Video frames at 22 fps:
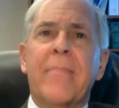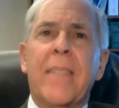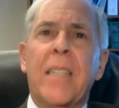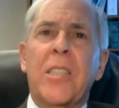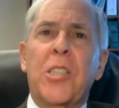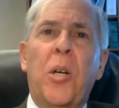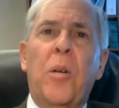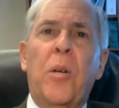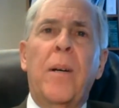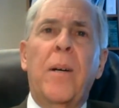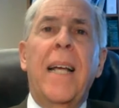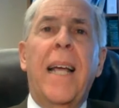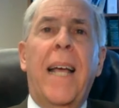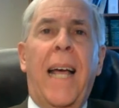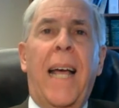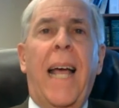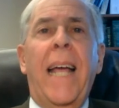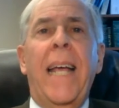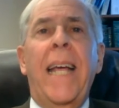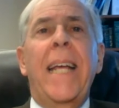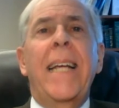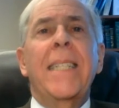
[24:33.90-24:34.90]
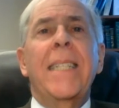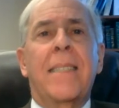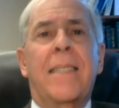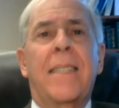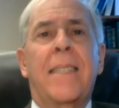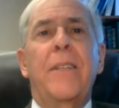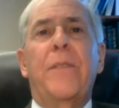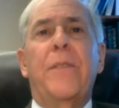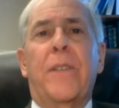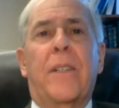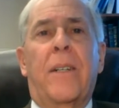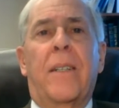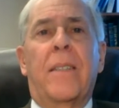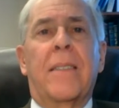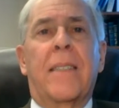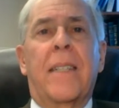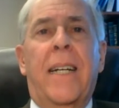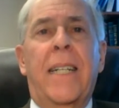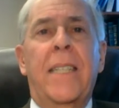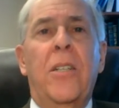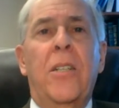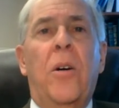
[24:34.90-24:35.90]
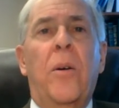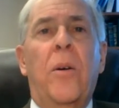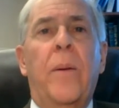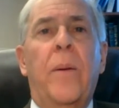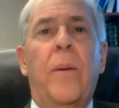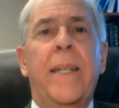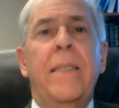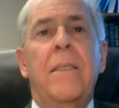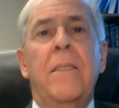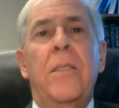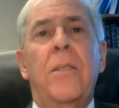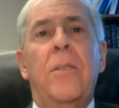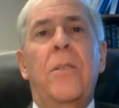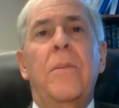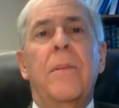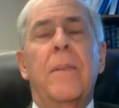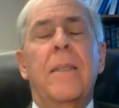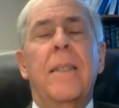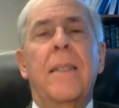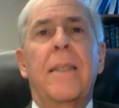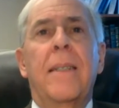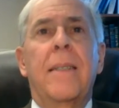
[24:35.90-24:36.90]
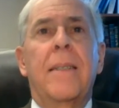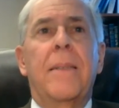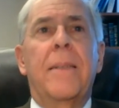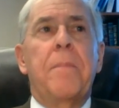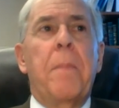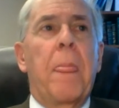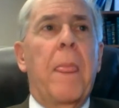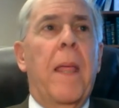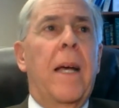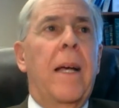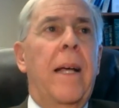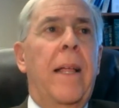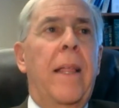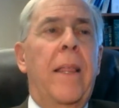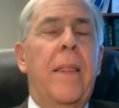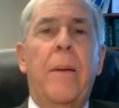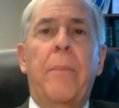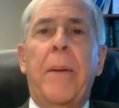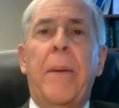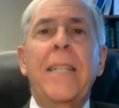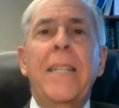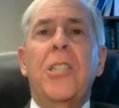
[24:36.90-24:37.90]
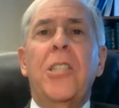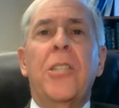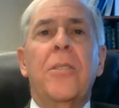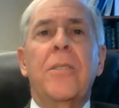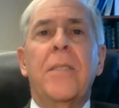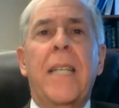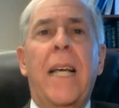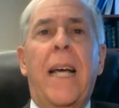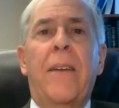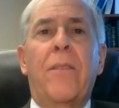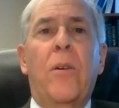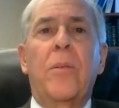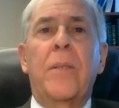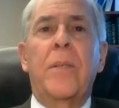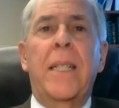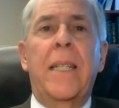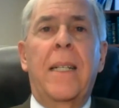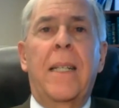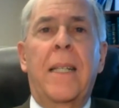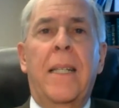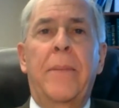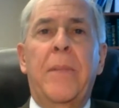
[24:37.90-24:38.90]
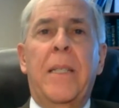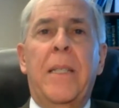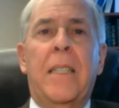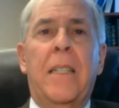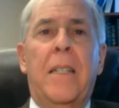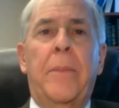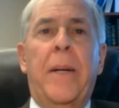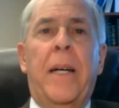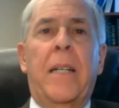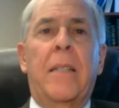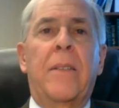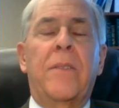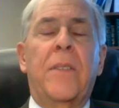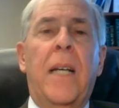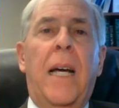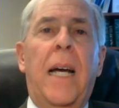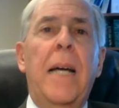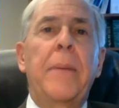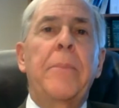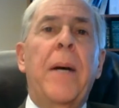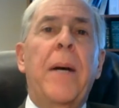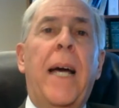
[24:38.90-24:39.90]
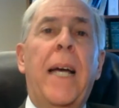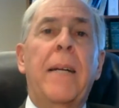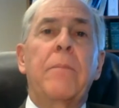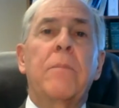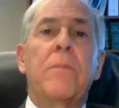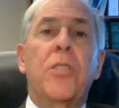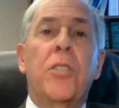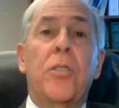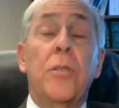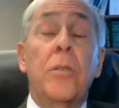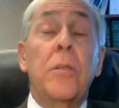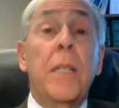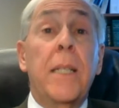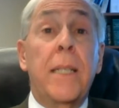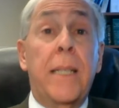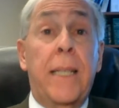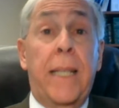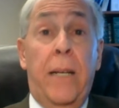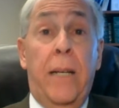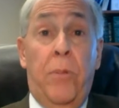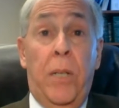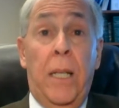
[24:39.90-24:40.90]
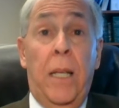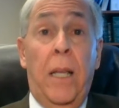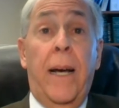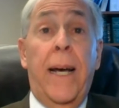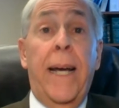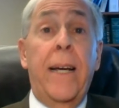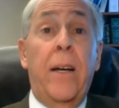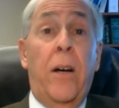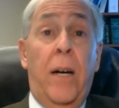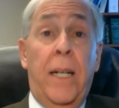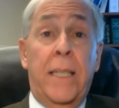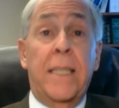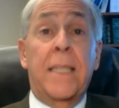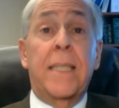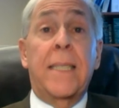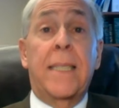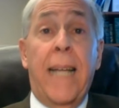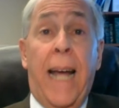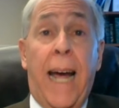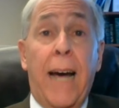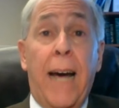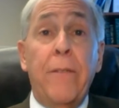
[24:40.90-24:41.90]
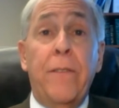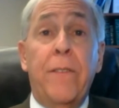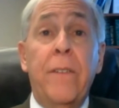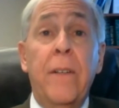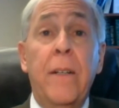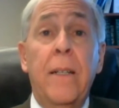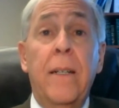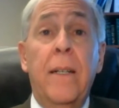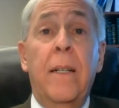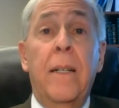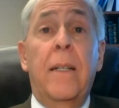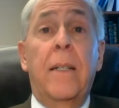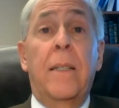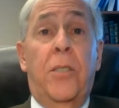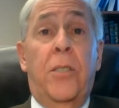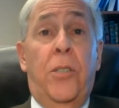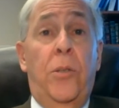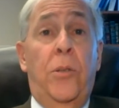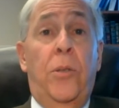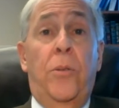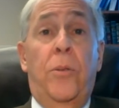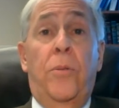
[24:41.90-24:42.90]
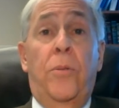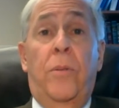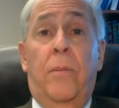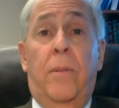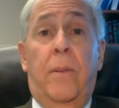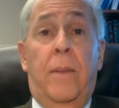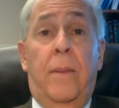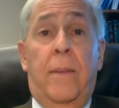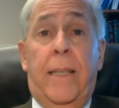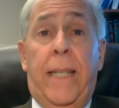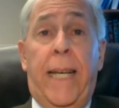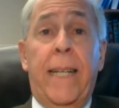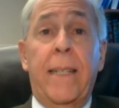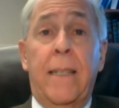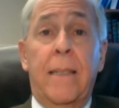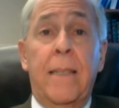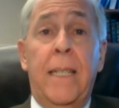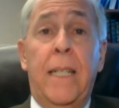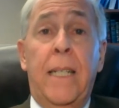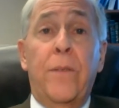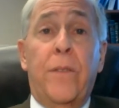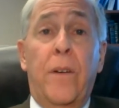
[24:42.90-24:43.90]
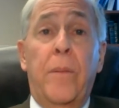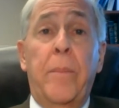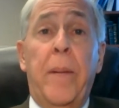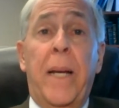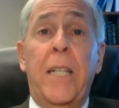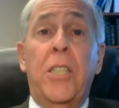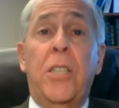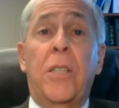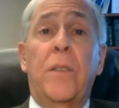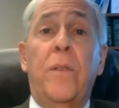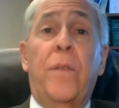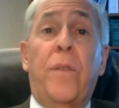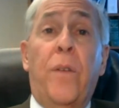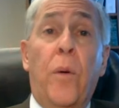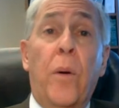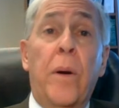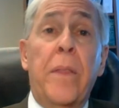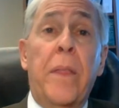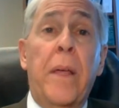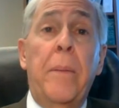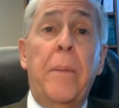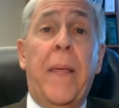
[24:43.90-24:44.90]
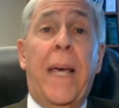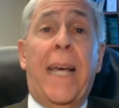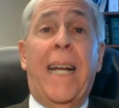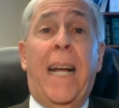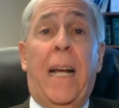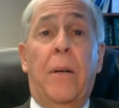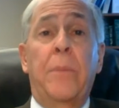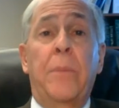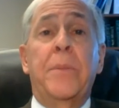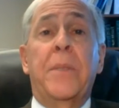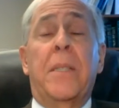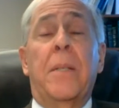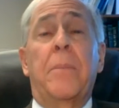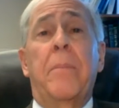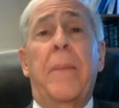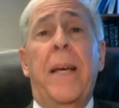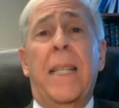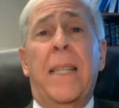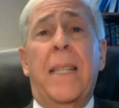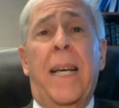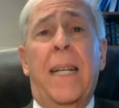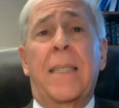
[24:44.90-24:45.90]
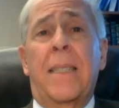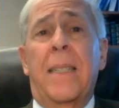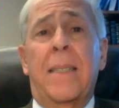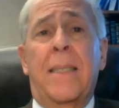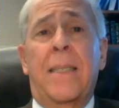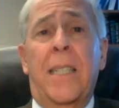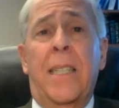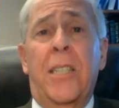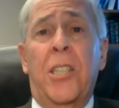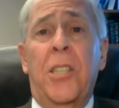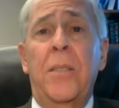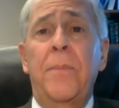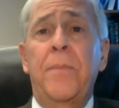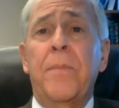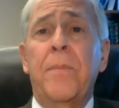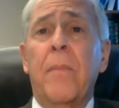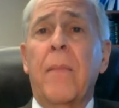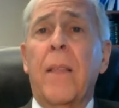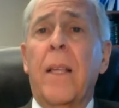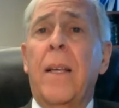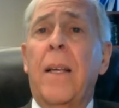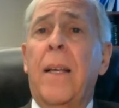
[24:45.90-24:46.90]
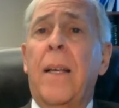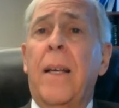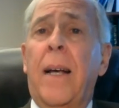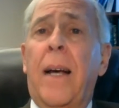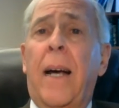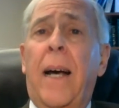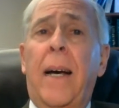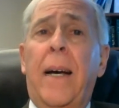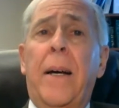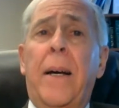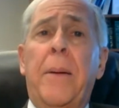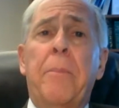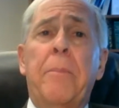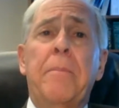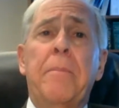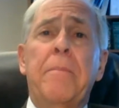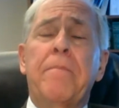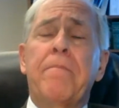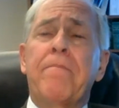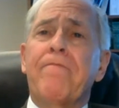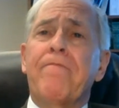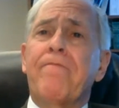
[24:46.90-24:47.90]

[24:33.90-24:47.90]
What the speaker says: So it's difficult, I know. And, the benchers have only a limited amount of time. I'm sure that they rely on staff to get information for them that helps them make that decision. I